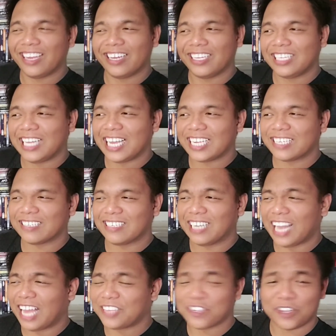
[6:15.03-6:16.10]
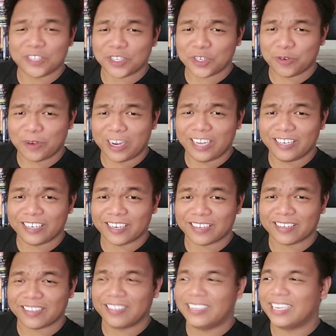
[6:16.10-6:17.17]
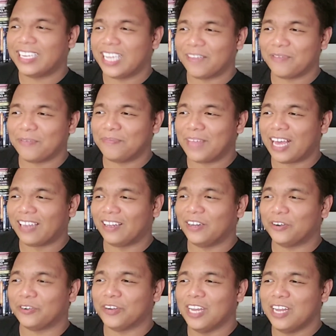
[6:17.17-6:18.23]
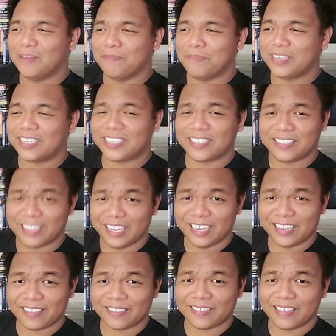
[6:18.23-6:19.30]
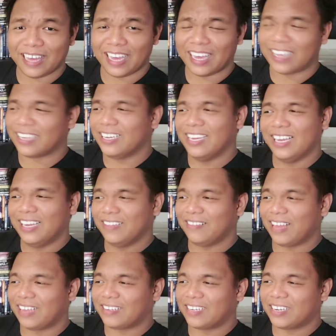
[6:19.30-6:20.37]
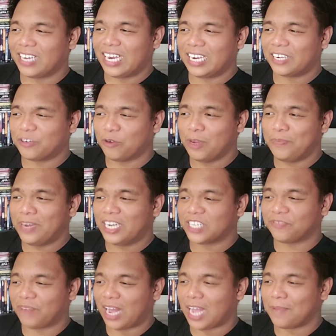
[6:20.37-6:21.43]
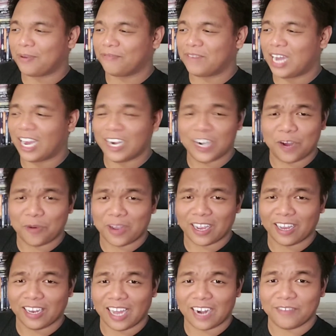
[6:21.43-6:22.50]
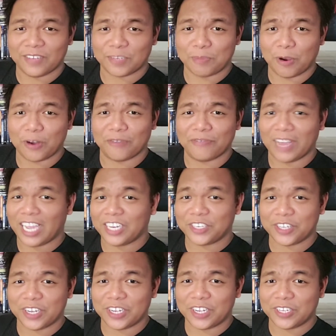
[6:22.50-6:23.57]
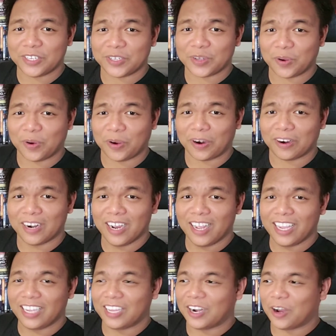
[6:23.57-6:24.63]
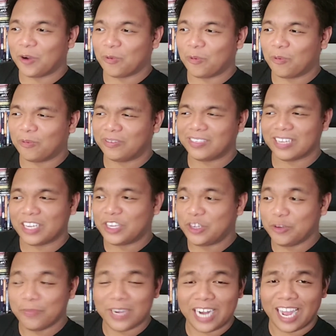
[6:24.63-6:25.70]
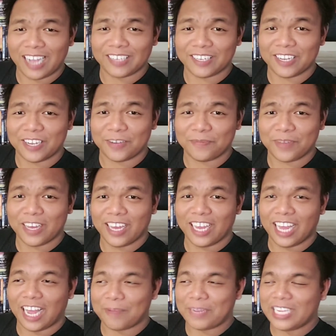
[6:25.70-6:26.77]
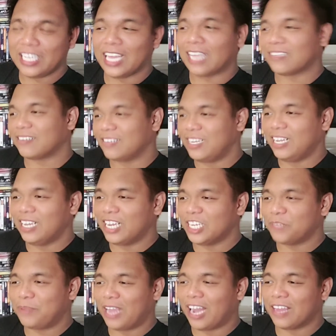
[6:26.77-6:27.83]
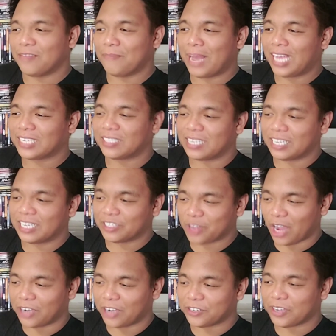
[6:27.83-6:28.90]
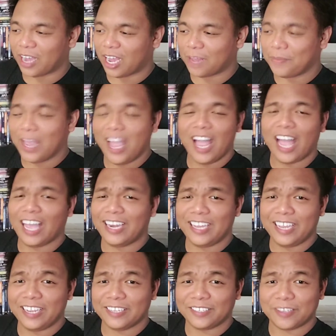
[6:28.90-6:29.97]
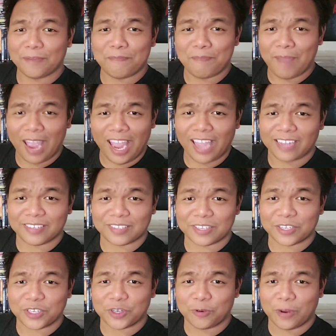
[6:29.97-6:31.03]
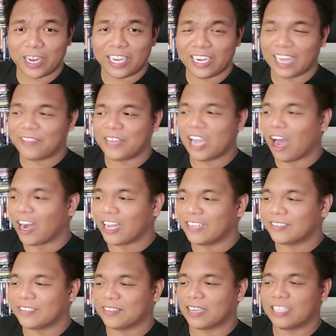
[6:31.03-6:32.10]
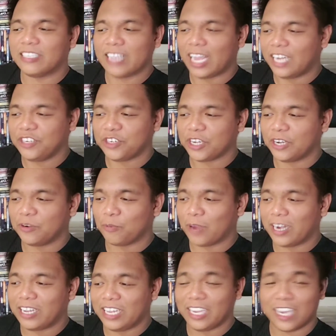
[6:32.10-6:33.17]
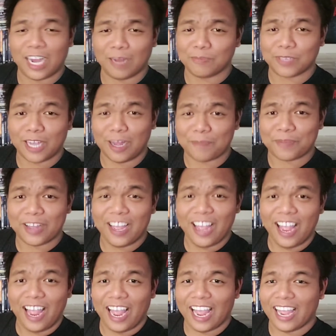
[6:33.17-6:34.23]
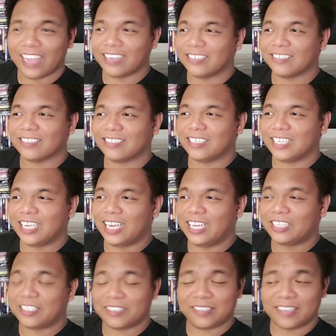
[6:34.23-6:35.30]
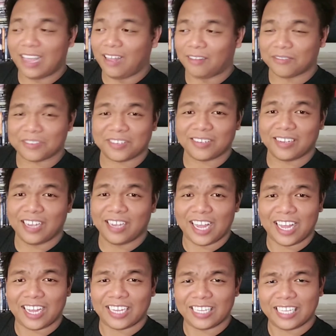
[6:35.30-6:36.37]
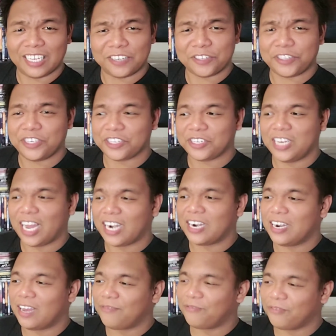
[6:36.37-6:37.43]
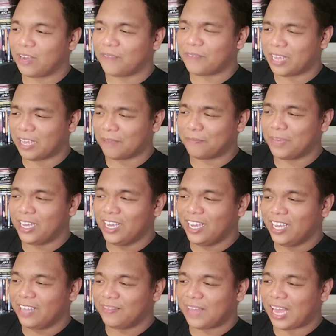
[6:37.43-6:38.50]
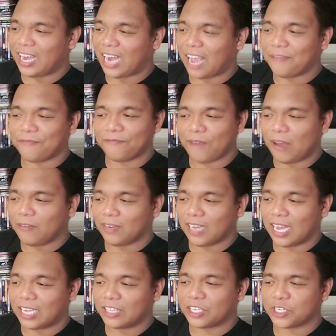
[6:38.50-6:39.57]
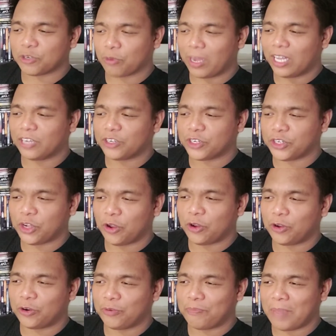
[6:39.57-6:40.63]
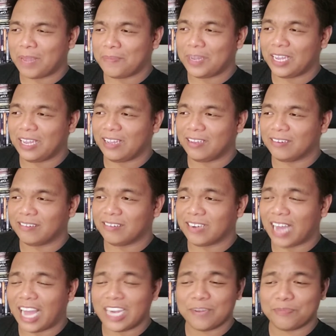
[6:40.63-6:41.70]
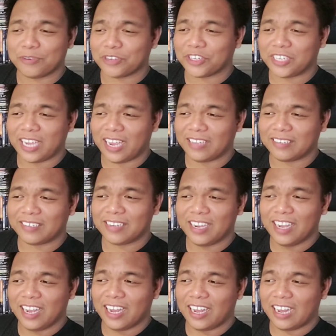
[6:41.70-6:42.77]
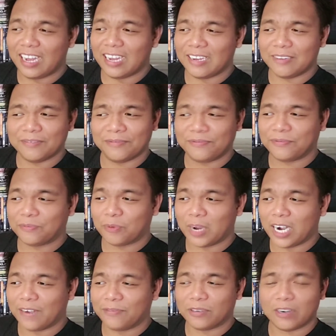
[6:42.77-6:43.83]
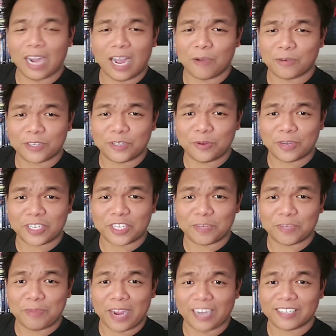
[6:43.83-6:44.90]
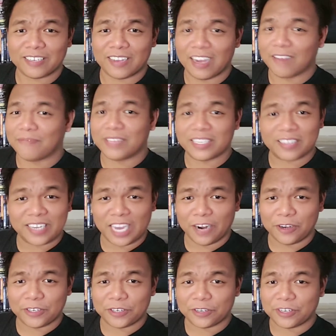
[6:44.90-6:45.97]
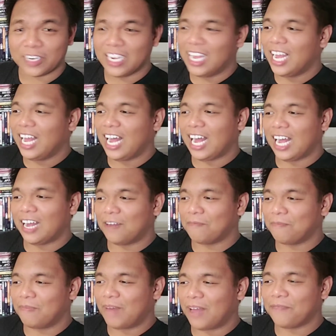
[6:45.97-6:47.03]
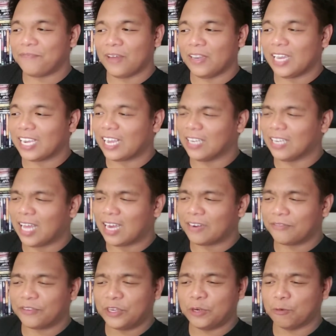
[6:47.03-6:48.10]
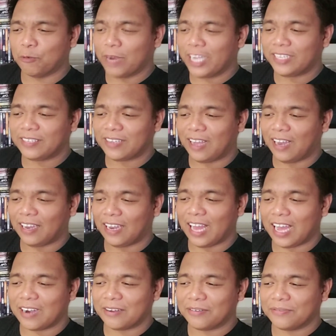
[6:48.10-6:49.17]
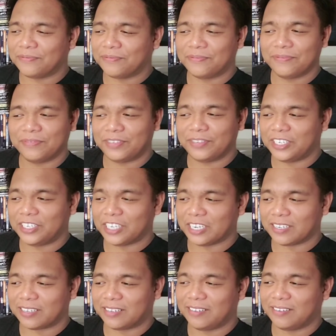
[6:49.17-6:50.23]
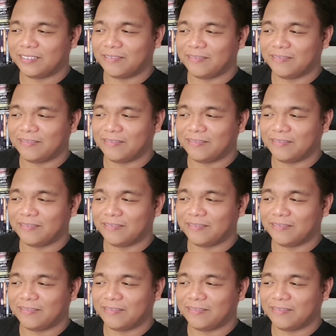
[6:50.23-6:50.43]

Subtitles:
like less on screen just to give him that little mystique, that kind of creepiness vibe of not knowing a lot of his motivations or, to humanize him. I mean, yes, he is behind the mask the entire time, and he demands the screen and the audience's attention when he comes up. And it sells. There's just not enough of him that I felt like the trailer showed maybe 90% of whatever I was to expect of this character. I felt like a lot of grit, a lot of just